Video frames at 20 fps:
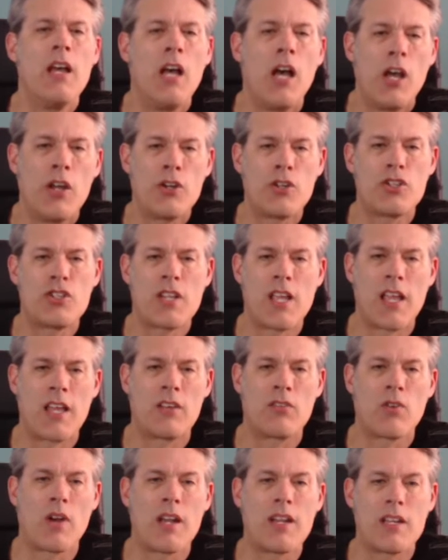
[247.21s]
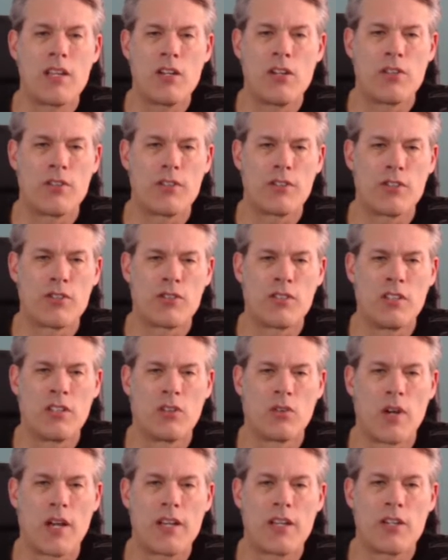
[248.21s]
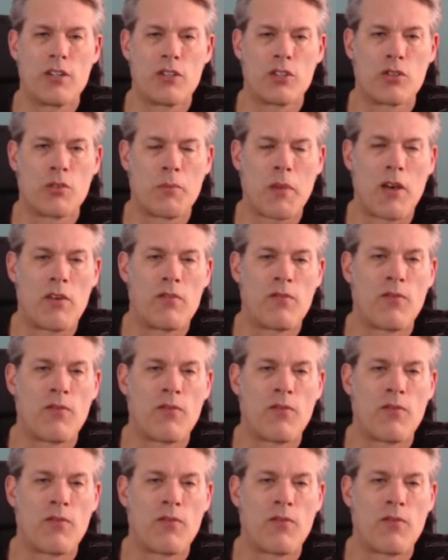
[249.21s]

Understand right here that this deal right here is about